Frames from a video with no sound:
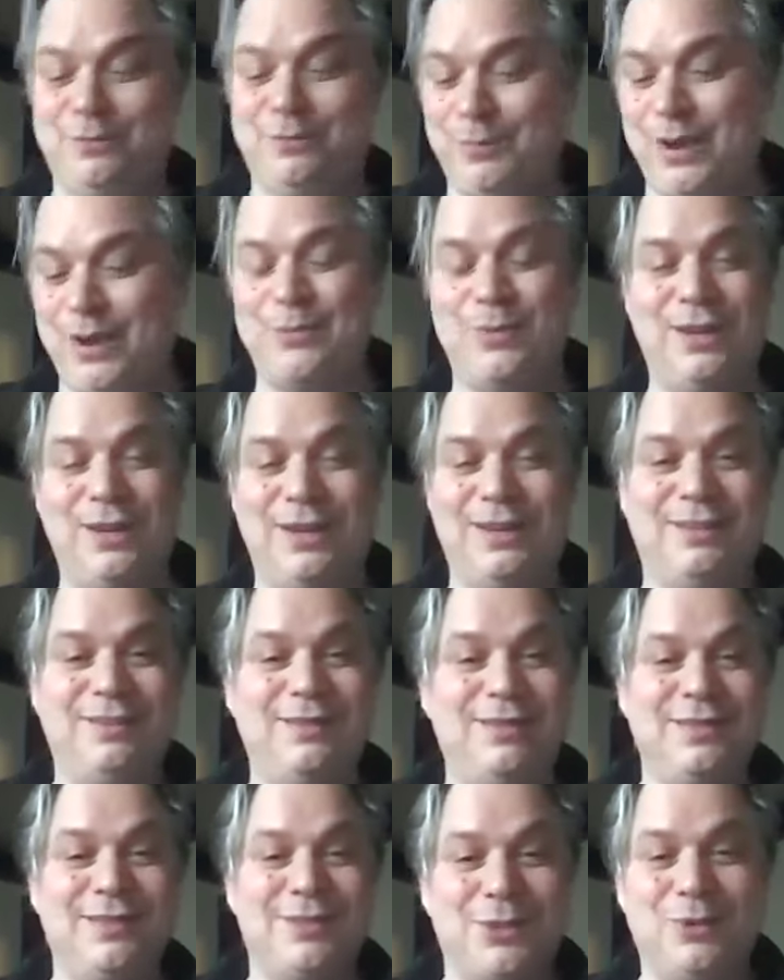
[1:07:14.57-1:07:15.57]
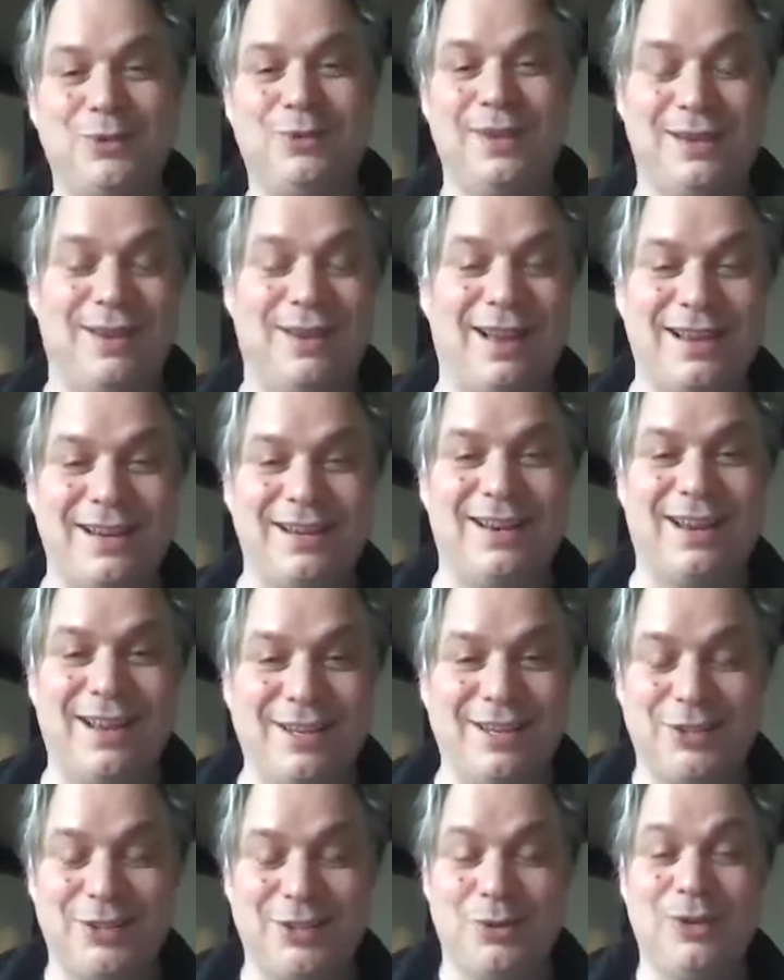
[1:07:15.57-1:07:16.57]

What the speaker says: in 1992,